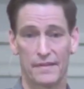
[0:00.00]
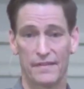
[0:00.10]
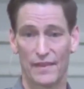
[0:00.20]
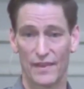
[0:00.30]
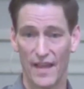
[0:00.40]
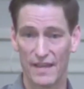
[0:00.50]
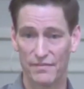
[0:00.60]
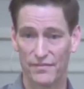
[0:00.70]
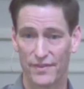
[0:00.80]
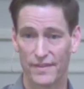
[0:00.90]
the life
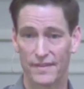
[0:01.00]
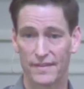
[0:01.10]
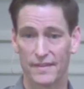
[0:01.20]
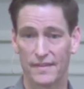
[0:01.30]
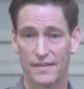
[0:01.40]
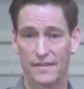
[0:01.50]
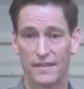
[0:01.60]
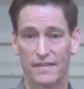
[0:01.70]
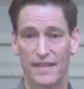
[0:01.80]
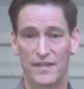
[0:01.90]

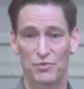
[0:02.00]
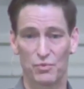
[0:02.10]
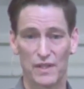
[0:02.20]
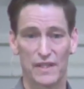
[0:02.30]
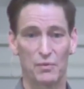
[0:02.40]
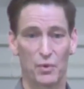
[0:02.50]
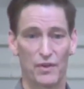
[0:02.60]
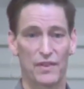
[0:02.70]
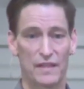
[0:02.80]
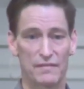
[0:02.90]
that is really
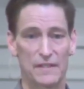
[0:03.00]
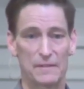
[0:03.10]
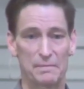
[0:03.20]
worth living.